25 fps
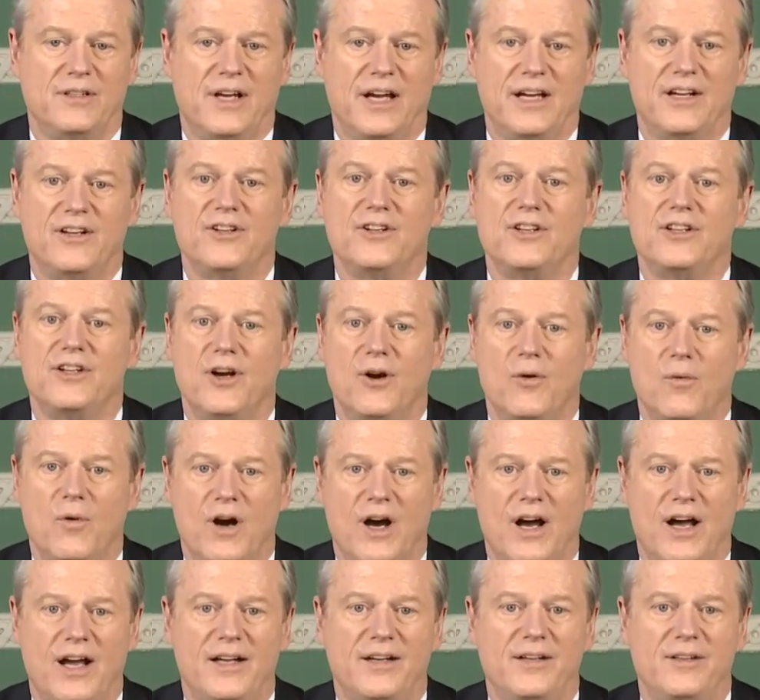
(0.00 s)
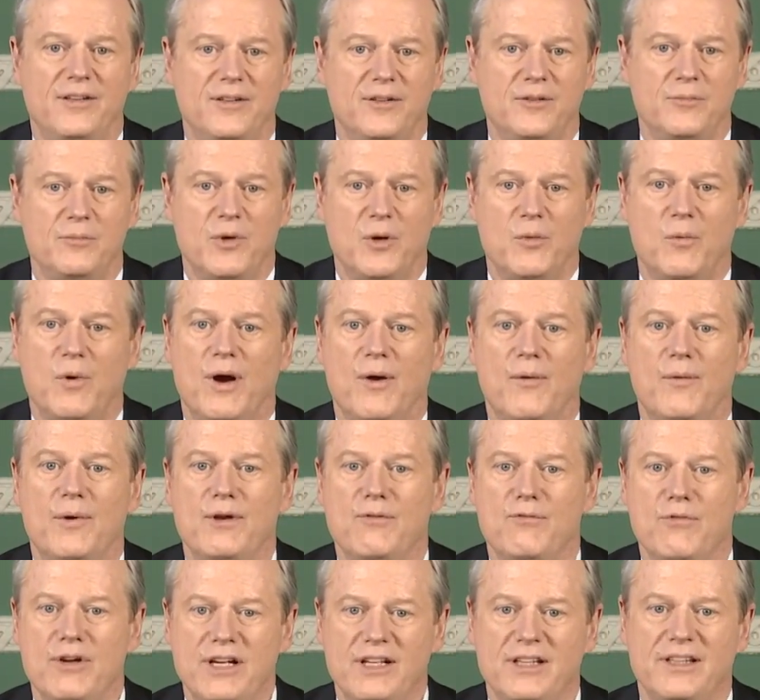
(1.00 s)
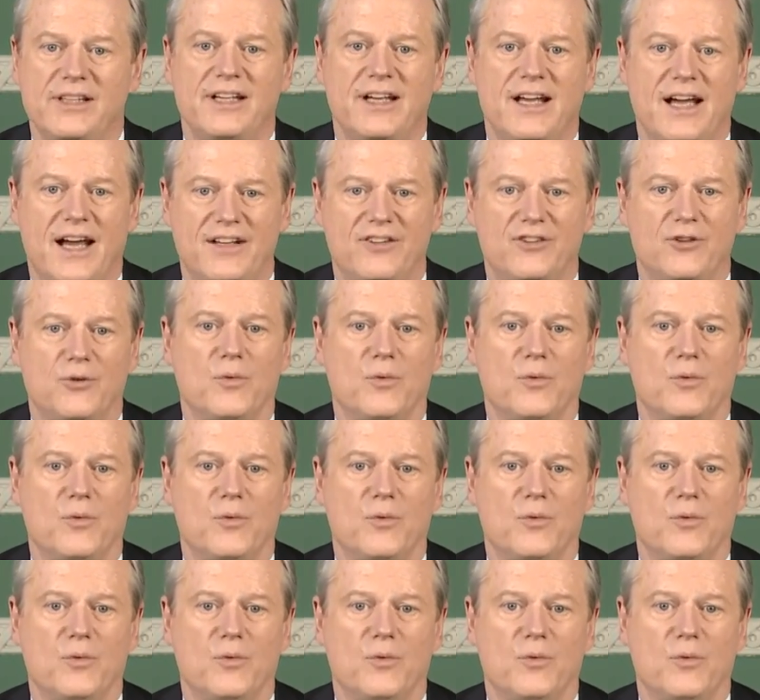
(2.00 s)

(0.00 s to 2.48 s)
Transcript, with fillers: I could go on, but where we really got